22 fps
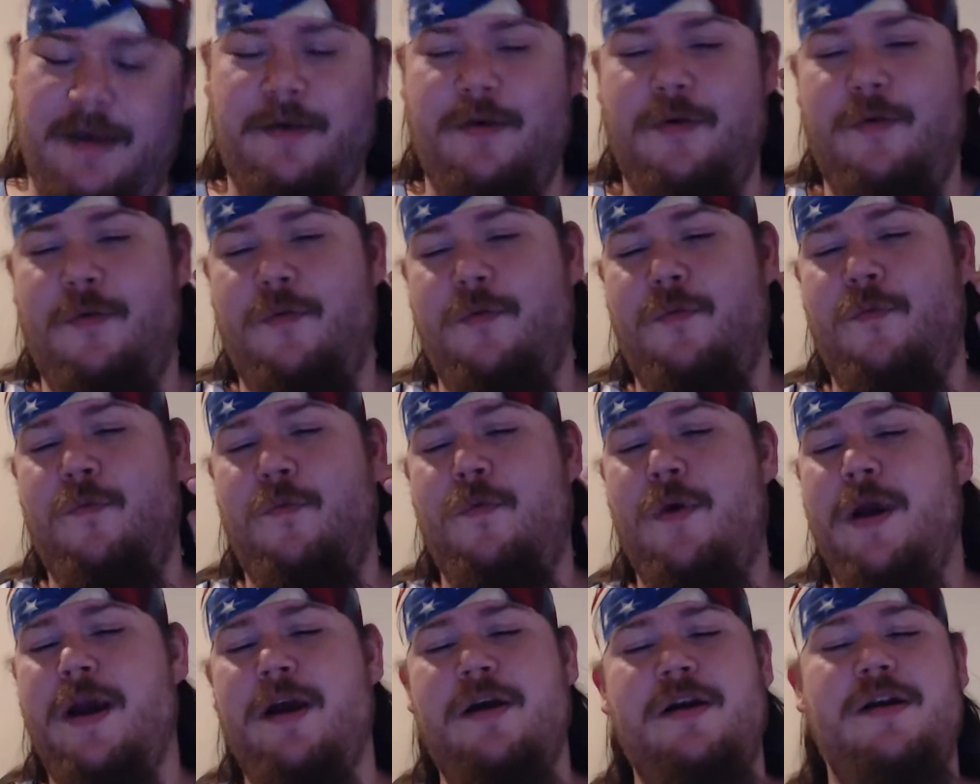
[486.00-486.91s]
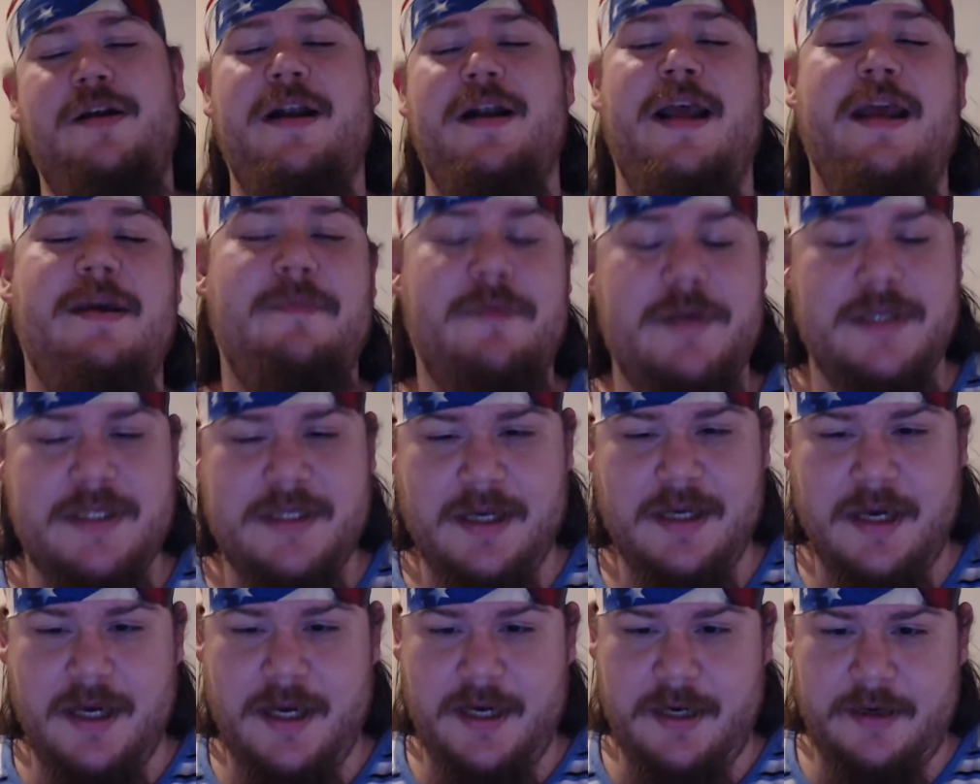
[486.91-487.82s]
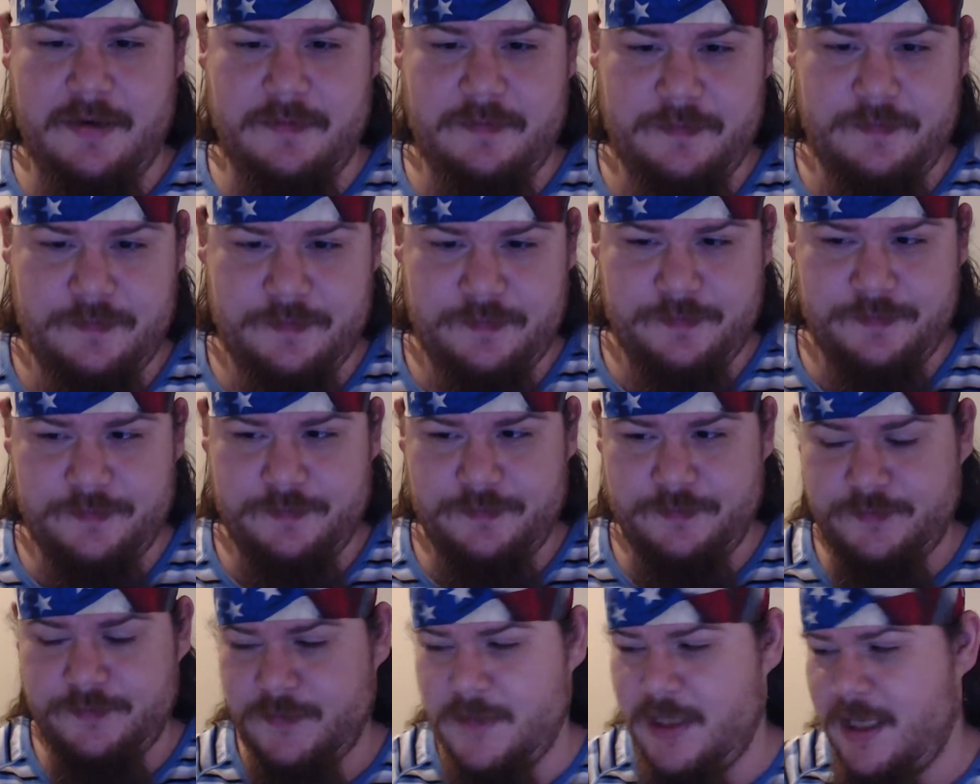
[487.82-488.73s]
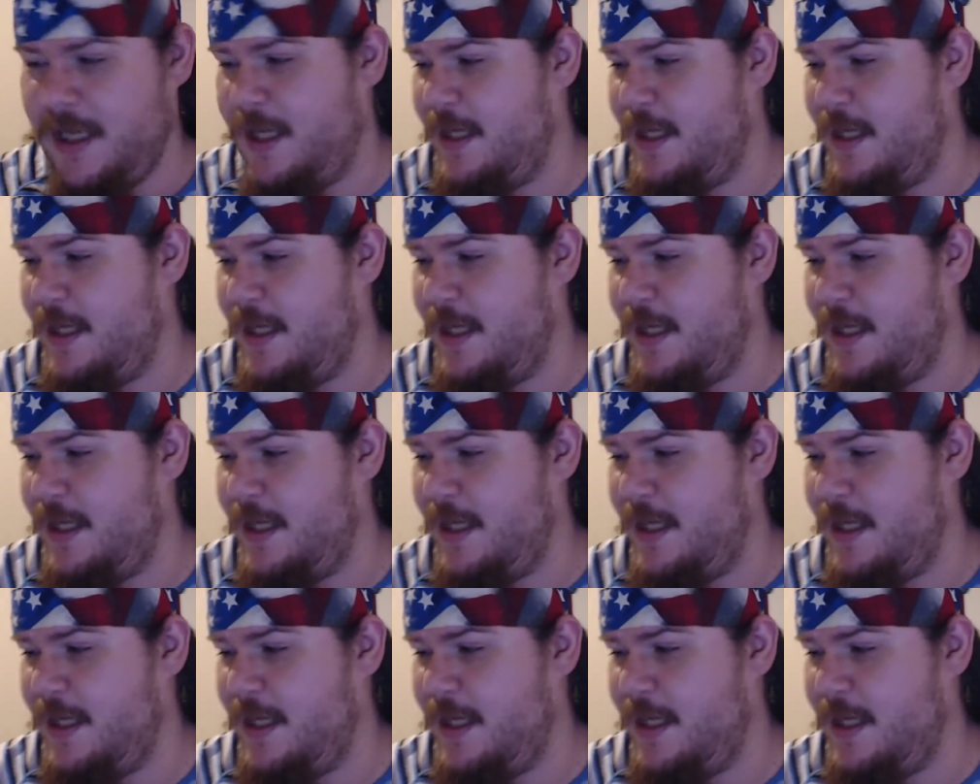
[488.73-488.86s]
weird name aside, and